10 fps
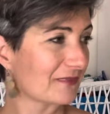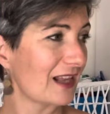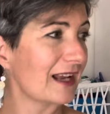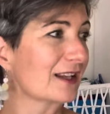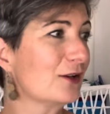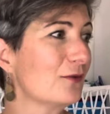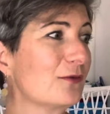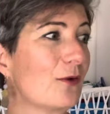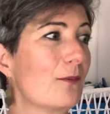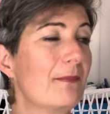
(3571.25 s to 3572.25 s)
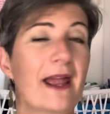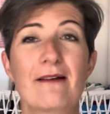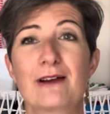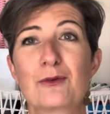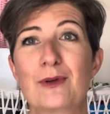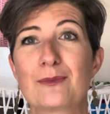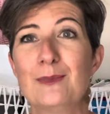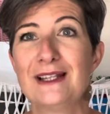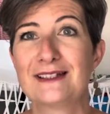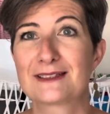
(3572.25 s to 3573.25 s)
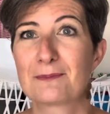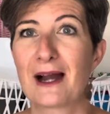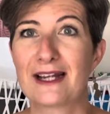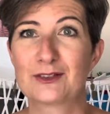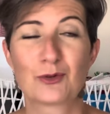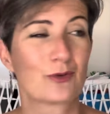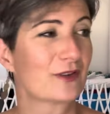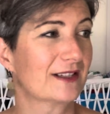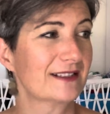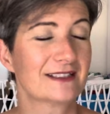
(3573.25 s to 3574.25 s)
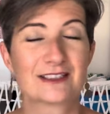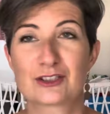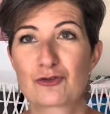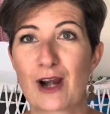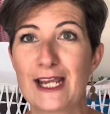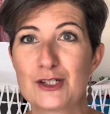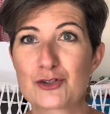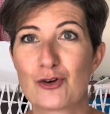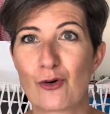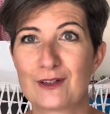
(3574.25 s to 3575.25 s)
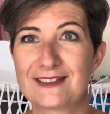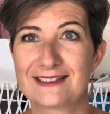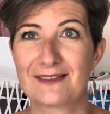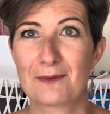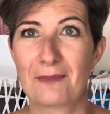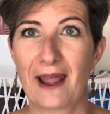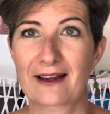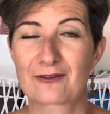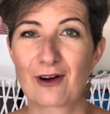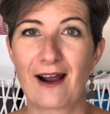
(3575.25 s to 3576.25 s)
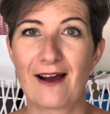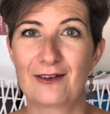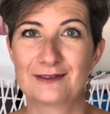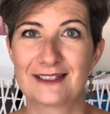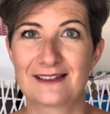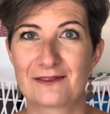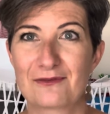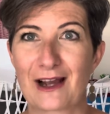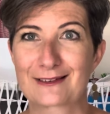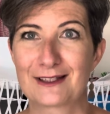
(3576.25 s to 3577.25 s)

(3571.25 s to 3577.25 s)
Thank you for bearing with me despite all the strange noises in the background and the fact